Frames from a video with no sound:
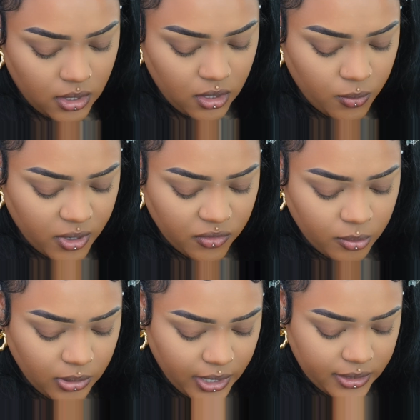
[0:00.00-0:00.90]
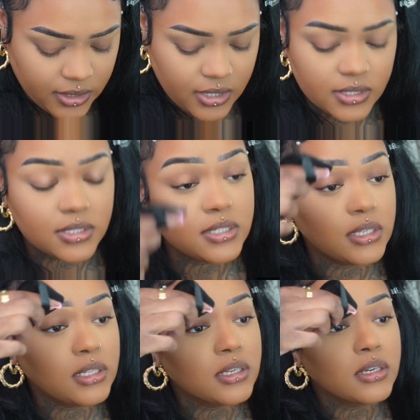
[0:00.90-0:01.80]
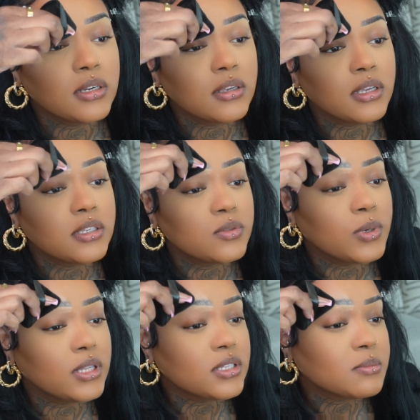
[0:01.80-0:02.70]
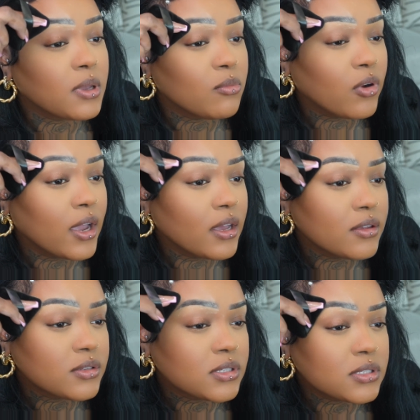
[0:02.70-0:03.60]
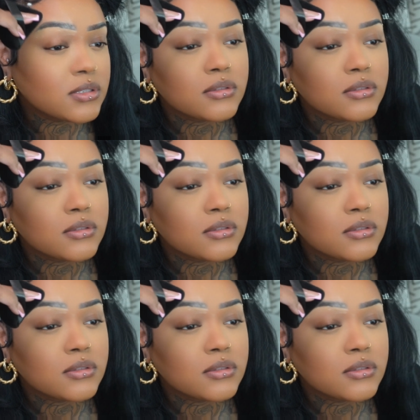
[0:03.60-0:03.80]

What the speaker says: anywhere I've applied the concealer, as well as my brows,